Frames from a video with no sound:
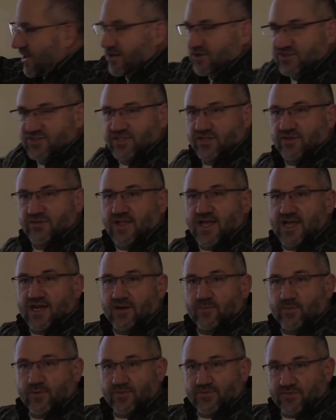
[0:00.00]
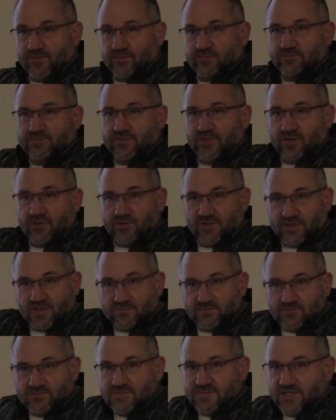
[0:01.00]
air seal that up with some, you know,
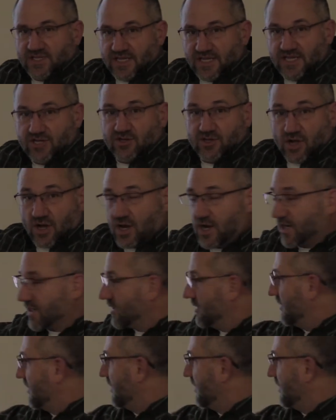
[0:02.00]
heat caulk,